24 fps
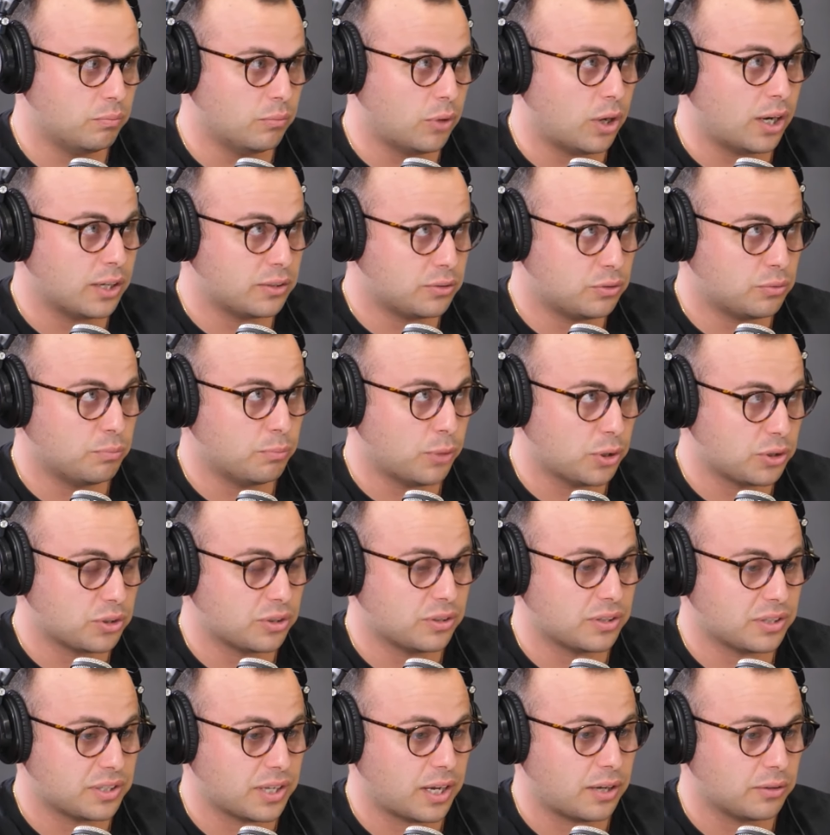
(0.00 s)
I do most of
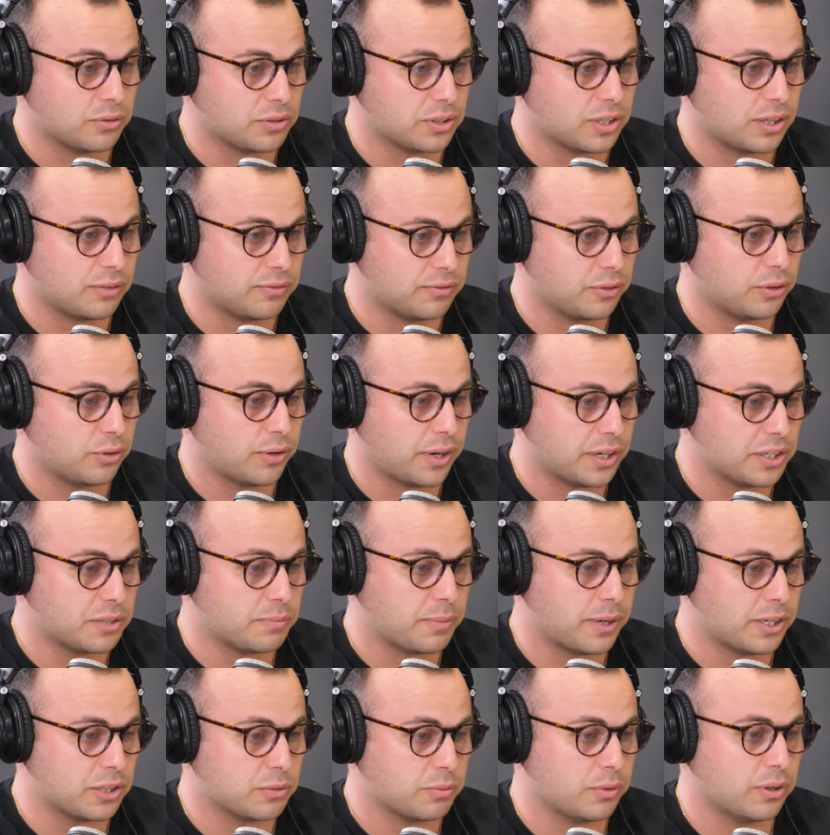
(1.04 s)
the sales stuff for
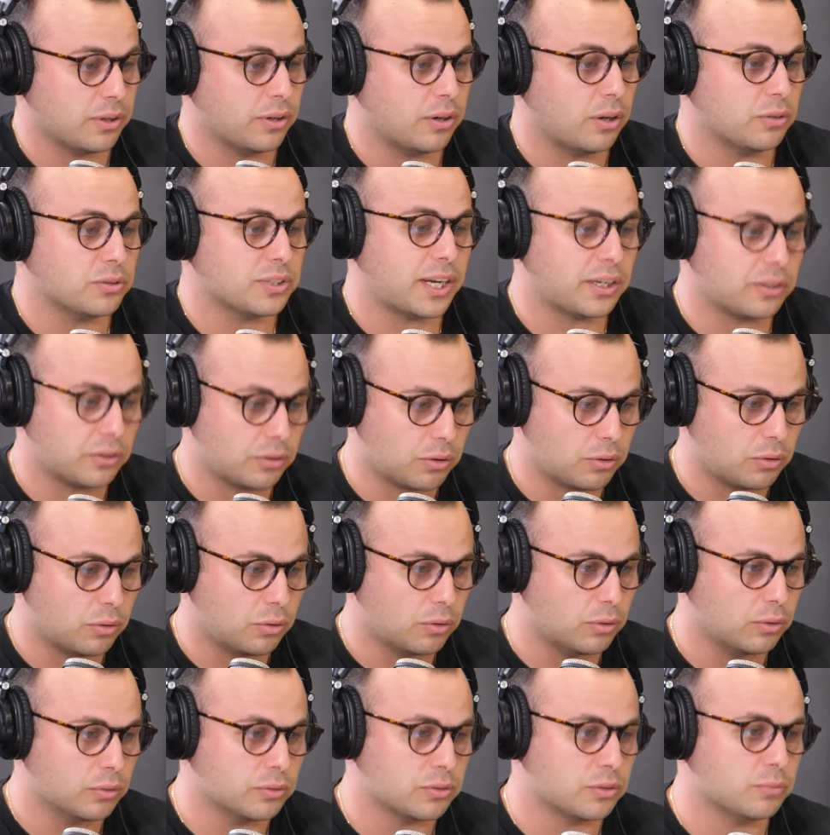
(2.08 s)
Grayspace where I'll take the
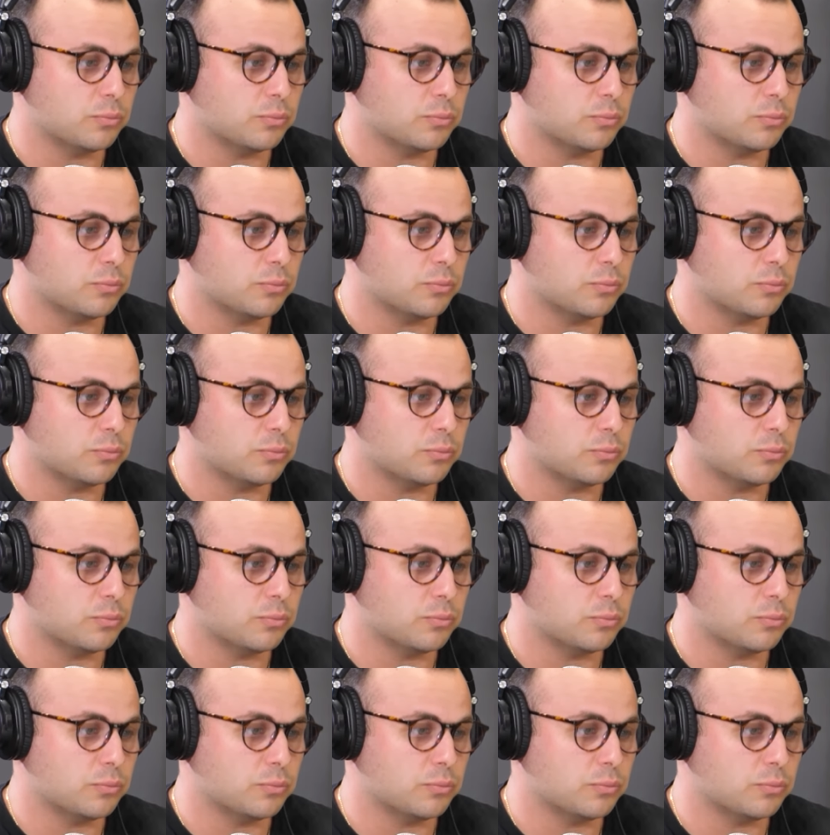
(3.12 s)
calls